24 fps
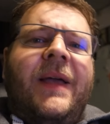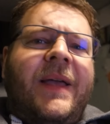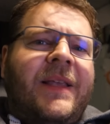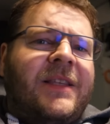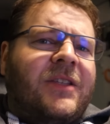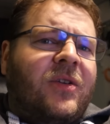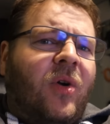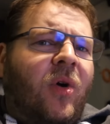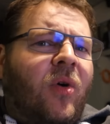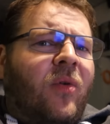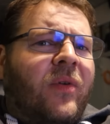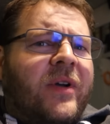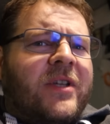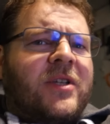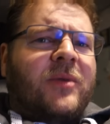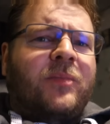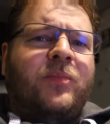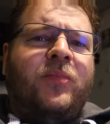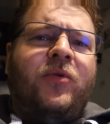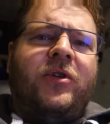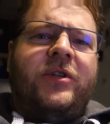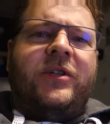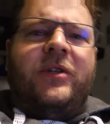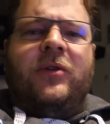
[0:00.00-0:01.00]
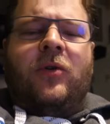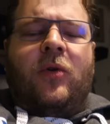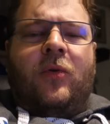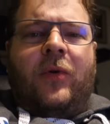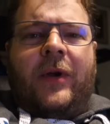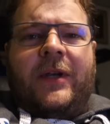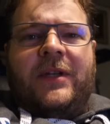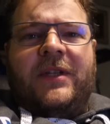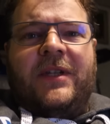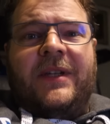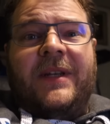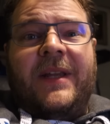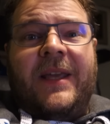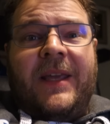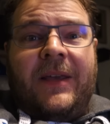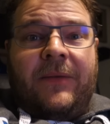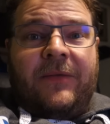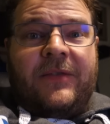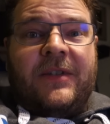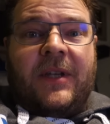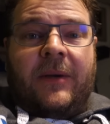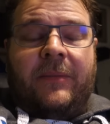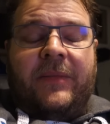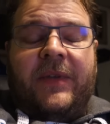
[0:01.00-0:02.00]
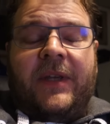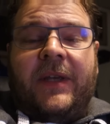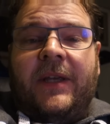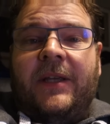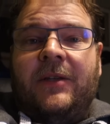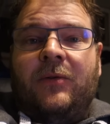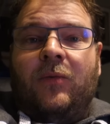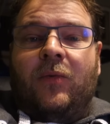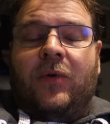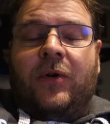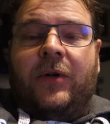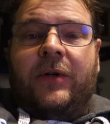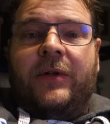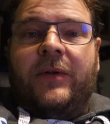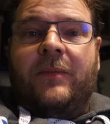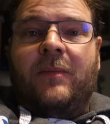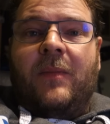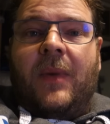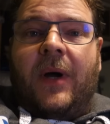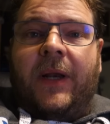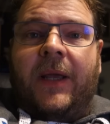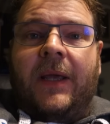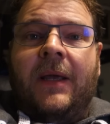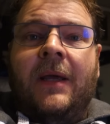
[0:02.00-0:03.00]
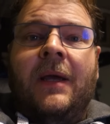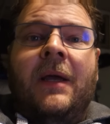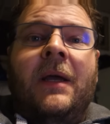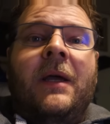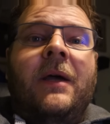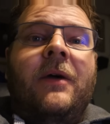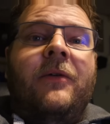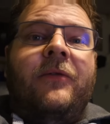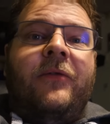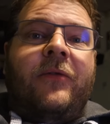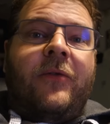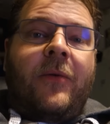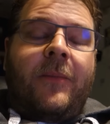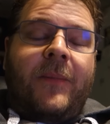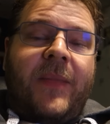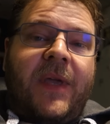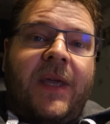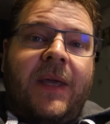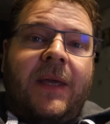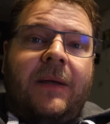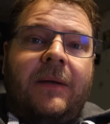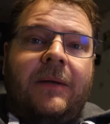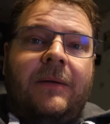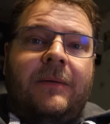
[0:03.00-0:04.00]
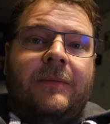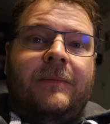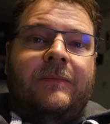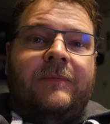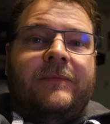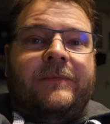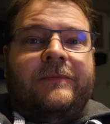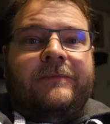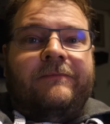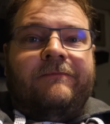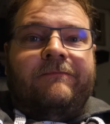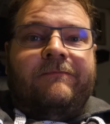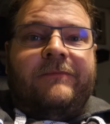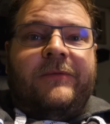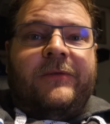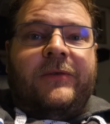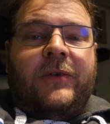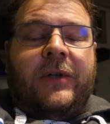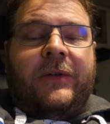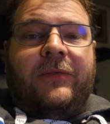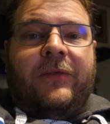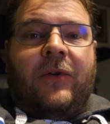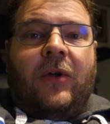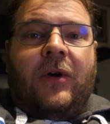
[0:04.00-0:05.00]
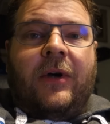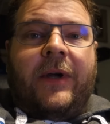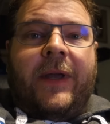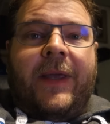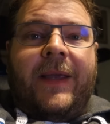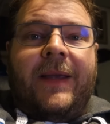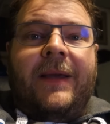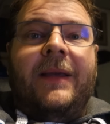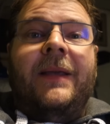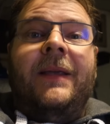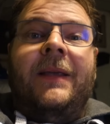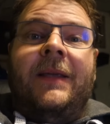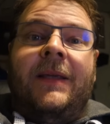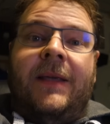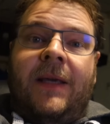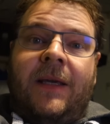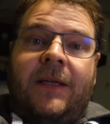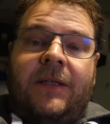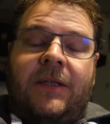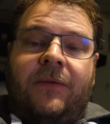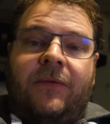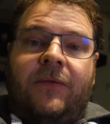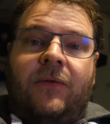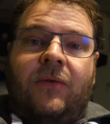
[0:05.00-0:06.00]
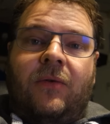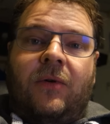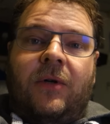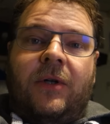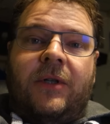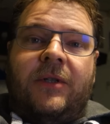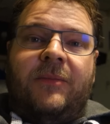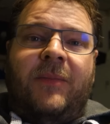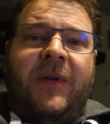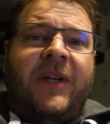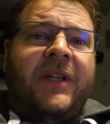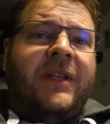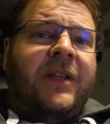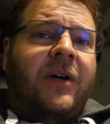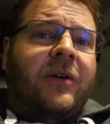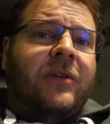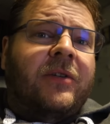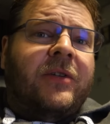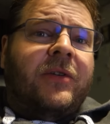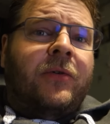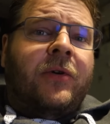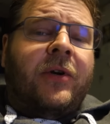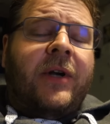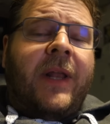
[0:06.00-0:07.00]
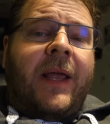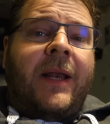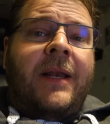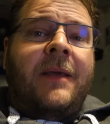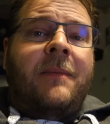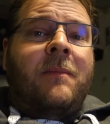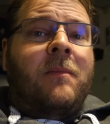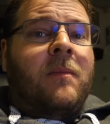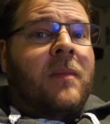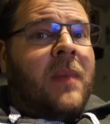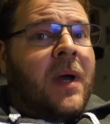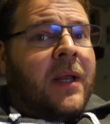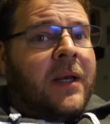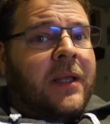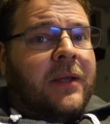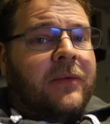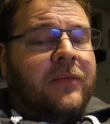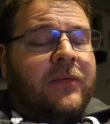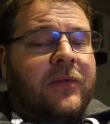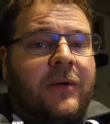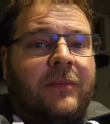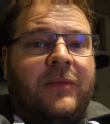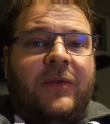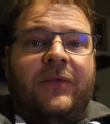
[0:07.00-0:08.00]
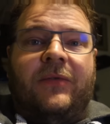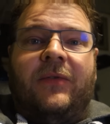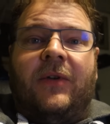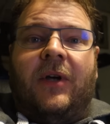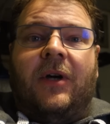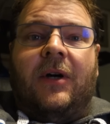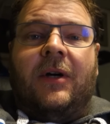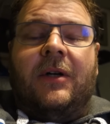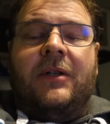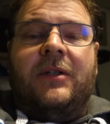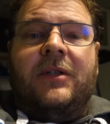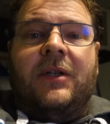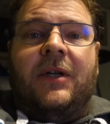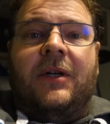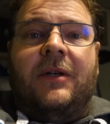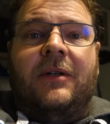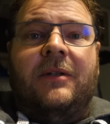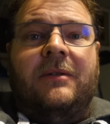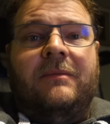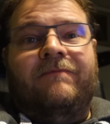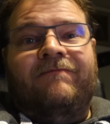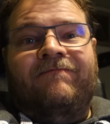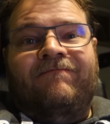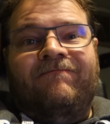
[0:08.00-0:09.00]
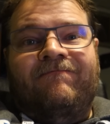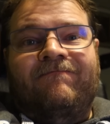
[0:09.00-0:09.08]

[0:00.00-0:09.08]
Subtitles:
It's always a personal question if something is worth the money. For me, for the vlogging, yes, of course, but I don't earn any money from the vlog, so